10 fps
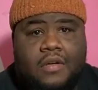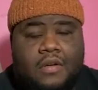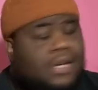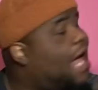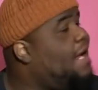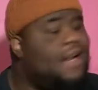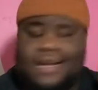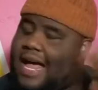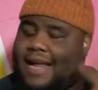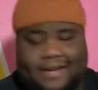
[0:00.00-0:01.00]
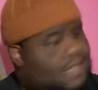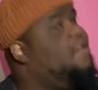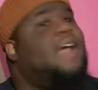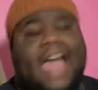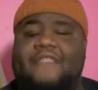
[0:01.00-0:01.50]
Like,
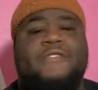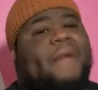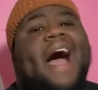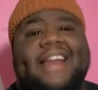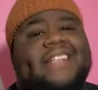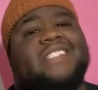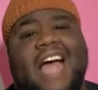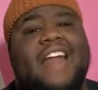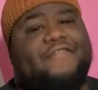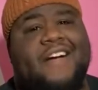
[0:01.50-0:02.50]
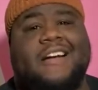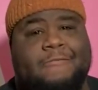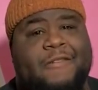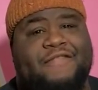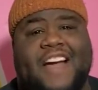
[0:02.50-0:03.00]
everybody is not a
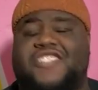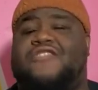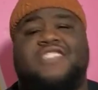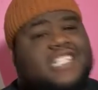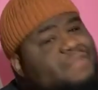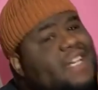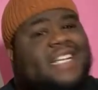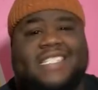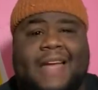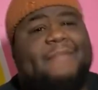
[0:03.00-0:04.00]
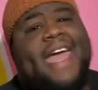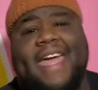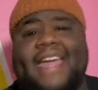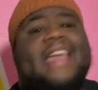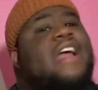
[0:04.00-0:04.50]
fucking professional. Just because they
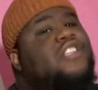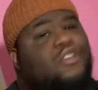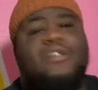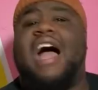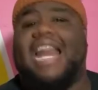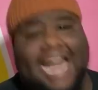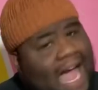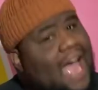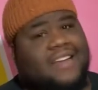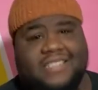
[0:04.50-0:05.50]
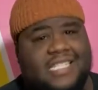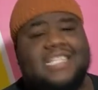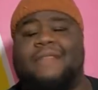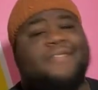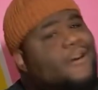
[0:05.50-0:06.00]
made $200 or
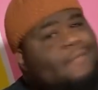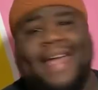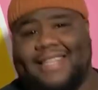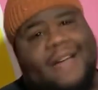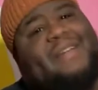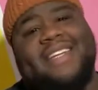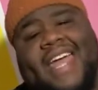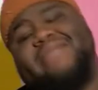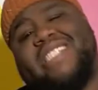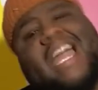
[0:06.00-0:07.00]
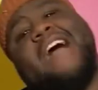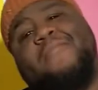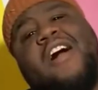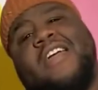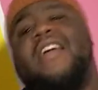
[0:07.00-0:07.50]
something, don't make them a damn stock
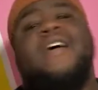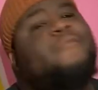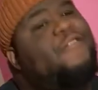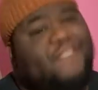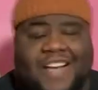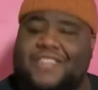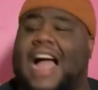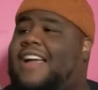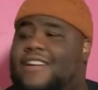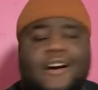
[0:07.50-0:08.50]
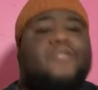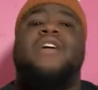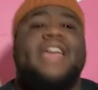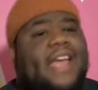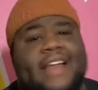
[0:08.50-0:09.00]
market professional. I could go
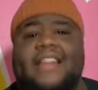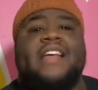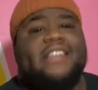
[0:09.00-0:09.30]
in the